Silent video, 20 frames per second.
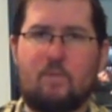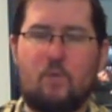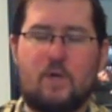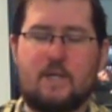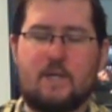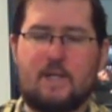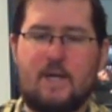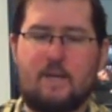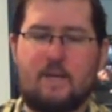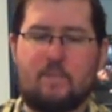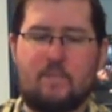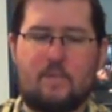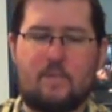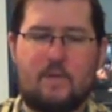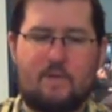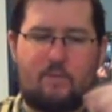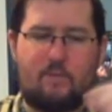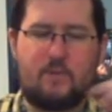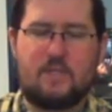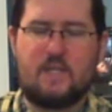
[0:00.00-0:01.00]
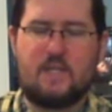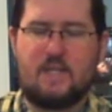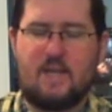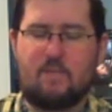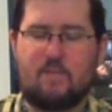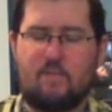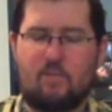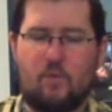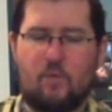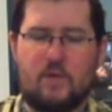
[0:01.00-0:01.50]
one time. I've only seen the
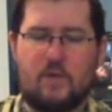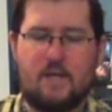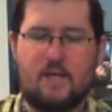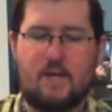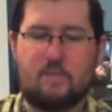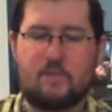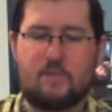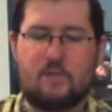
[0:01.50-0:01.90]
name of it one time.